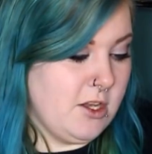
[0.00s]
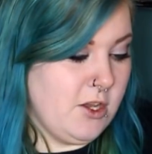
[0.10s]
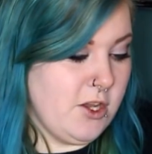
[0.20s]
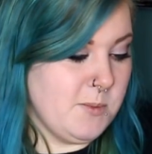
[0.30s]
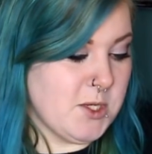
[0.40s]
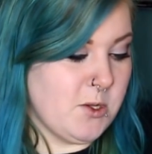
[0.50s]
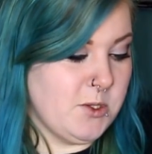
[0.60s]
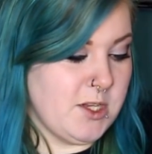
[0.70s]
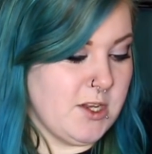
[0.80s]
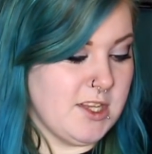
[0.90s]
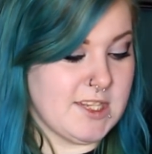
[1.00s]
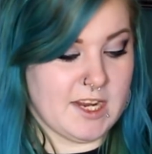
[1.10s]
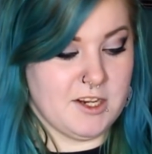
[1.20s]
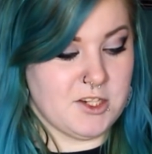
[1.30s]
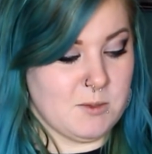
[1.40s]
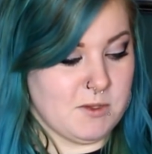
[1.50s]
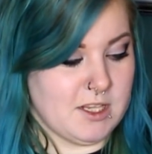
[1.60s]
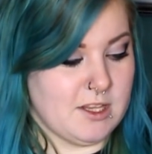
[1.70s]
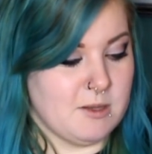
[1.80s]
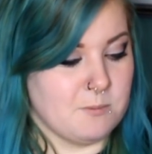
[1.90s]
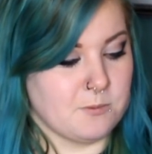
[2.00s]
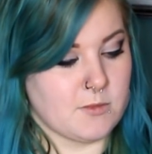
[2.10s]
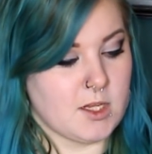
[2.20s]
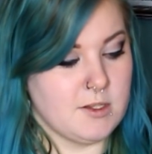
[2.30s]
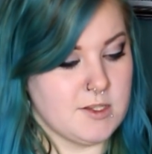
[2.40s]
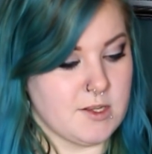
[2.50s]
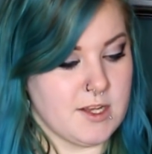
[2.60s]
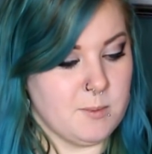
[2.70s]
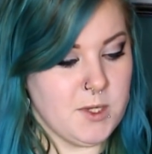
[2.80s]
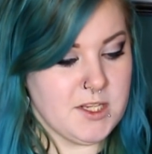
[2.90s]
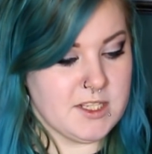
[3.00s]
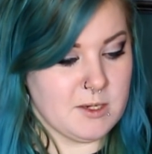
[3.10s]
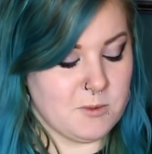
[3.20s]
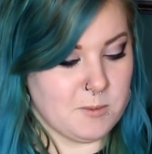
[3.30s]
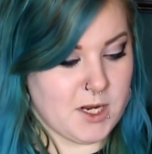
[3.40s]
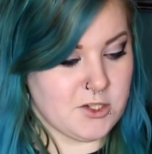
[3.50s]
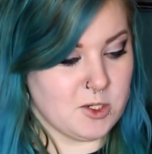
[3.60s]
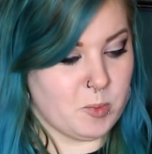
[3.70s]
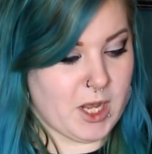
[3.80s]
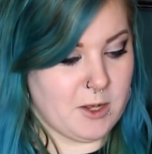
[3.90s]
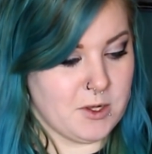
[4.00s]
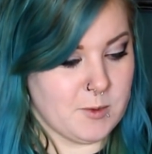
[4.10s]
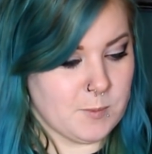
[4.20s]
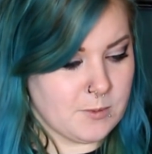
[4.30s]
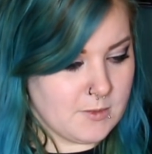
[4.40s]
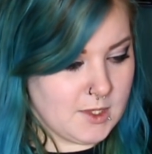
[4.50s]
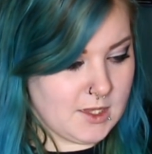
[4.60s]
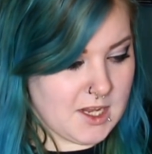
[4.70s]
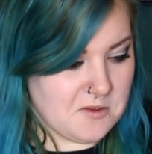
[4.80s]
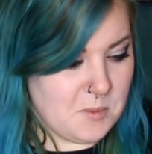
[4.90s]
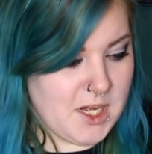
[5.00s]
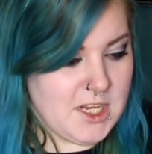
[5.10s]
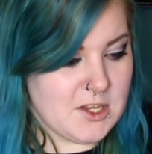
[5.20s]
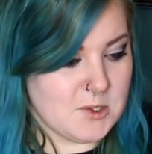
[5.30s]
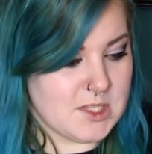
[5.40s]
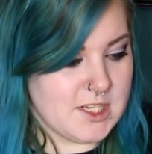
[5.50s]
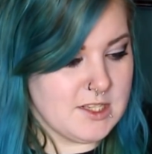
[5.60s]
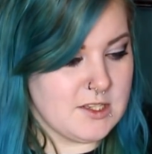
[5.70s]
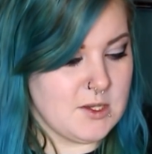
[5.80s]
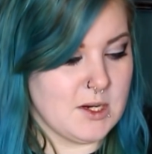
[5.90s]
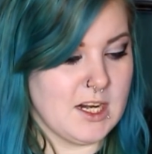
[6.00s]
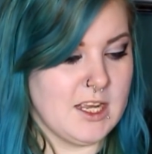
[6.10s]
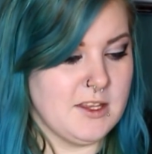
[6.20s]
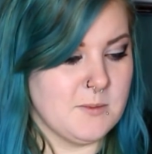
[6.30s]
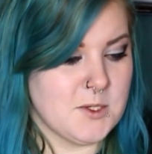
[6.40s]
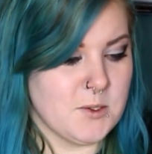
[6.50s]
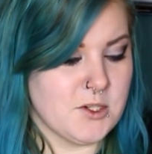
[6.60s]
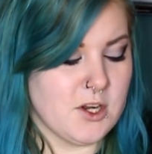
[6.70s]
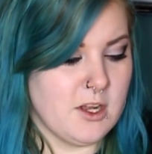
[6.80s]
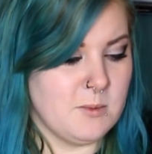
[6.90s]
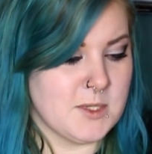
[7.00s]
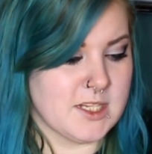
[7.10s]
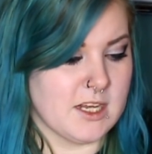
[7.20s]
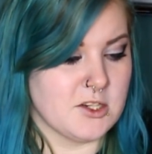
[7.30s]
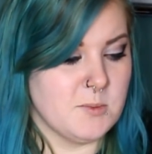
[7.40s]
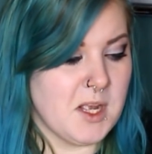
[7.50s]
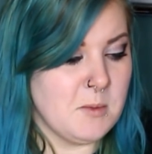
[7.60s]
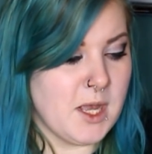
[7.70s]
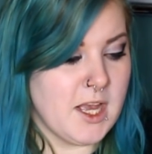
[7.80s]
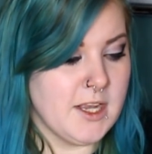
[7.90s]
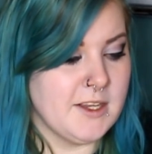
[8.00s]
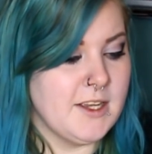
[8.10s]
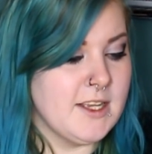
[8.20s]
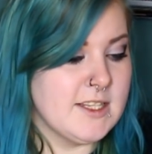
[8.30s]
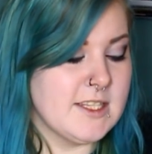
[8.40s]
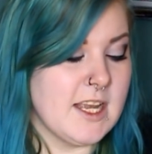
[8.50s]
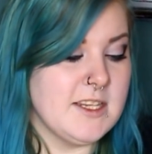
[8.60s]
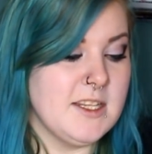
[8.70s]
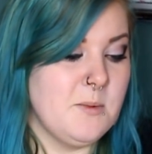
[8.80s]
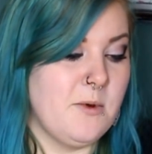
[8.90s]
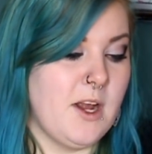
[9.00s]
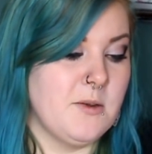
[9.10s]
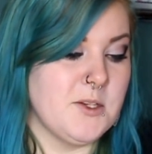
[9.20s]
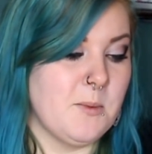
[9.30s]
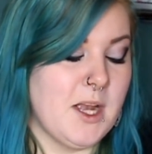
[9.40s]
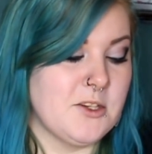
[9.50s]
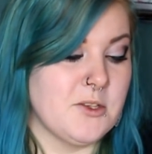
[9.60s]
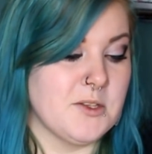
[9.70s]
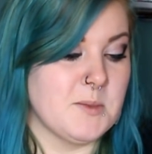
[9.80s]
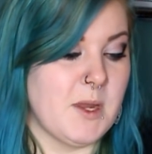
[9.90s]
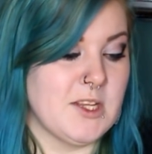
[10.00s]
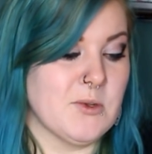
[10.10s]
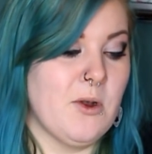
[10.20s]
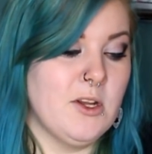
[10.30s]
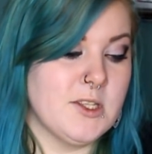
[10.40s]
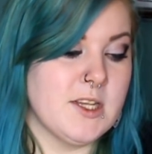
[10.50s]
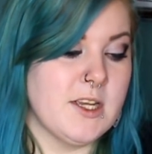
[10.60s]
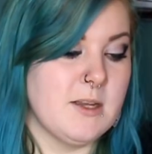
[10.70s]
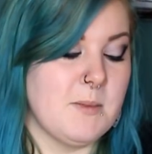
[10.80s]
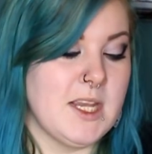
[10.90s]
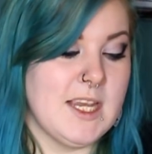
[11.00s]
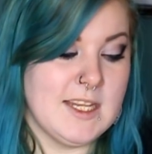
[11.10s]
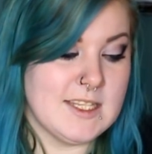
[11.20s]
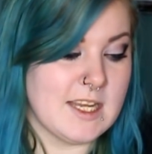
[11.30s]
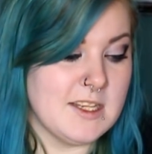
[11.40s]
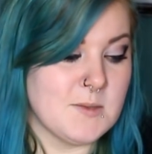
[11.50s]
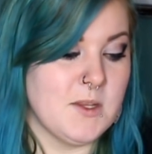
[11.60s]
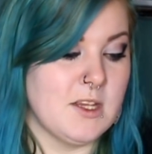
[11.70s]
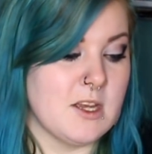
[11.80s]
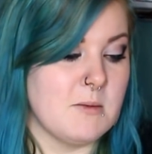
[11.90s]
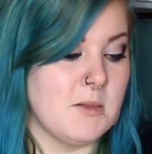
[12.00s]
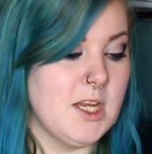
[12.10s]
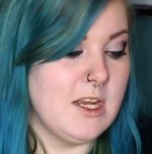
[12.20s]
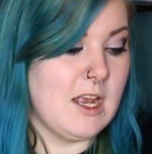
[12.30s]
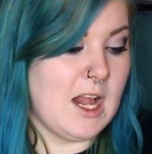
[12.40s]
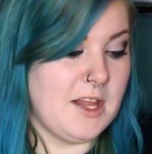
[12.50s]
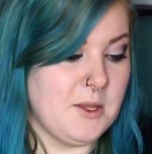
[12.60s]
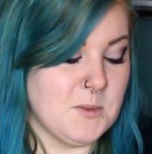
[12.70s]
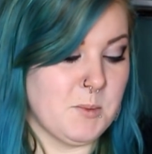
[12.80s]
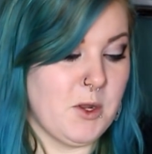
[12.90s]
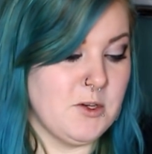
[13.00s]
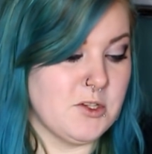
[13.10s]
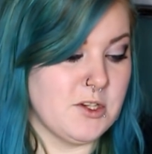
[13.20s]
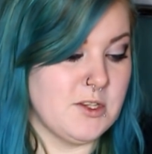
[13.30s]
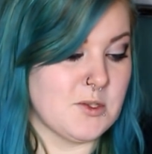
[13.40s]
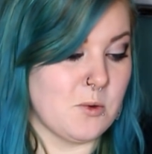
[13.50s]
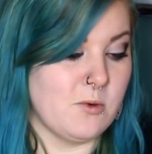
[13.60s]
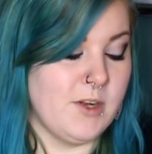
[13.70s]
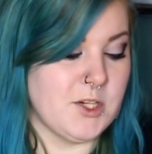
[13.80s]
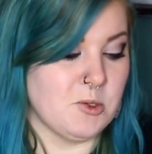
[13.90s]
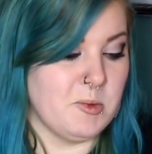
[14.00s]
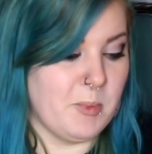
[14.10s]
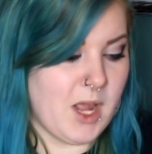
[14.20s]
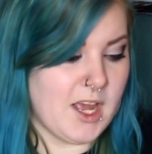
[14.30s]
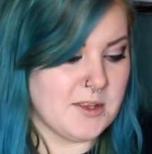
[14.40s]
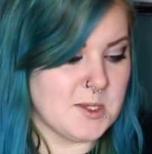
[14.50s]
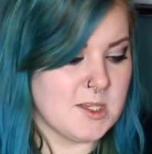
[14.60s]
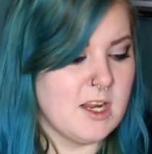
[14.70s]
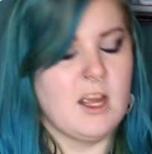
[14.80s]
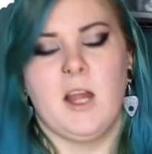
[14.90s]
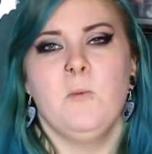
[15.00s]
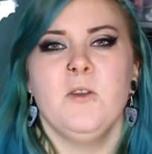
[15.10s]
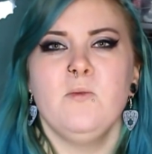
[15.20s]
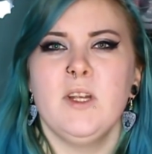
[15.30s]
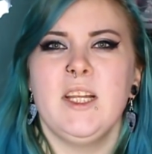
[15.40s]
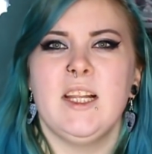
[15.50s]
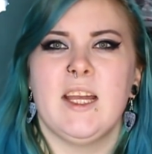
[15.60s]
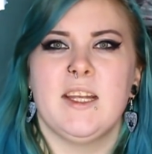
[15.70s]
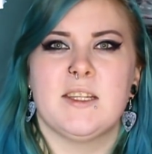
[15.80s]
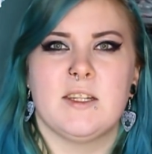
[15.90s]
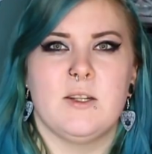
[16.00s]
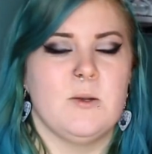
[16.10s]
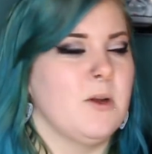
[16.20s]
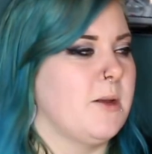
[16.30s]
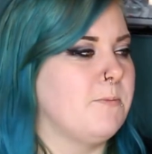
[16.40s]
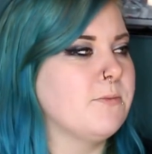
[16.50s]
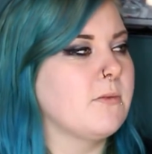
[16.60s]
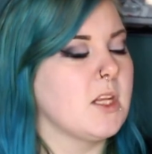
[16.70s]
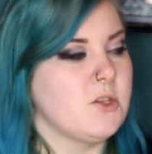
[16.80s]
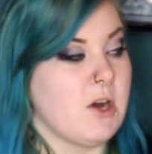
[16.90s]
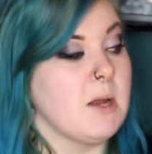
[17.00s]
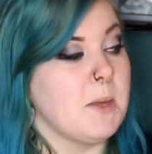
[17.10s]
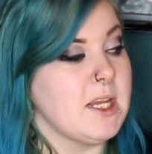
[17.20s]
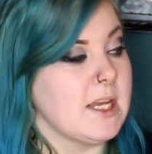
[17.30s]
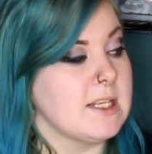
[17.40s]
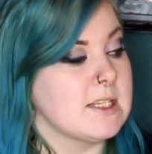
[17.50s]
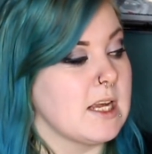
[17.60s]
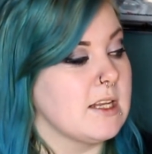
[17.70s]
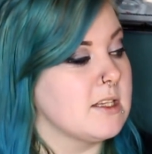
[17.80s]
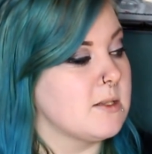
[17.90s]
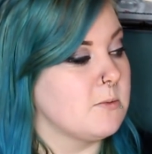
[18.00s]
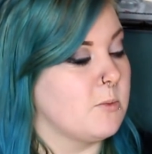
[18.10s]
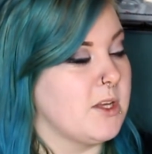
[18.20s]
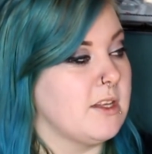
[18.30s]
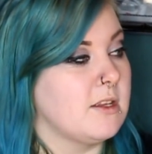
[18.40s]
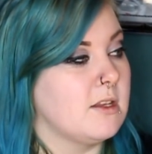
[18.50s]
Herbs hold the earth's energy within them, so they are bursting with magical power. They have many uses. You can add them to your charm/spell bag, scatter them around your magical space or altar, make incense with them, add them to potions or ritual baths. I would really like to try and make incense with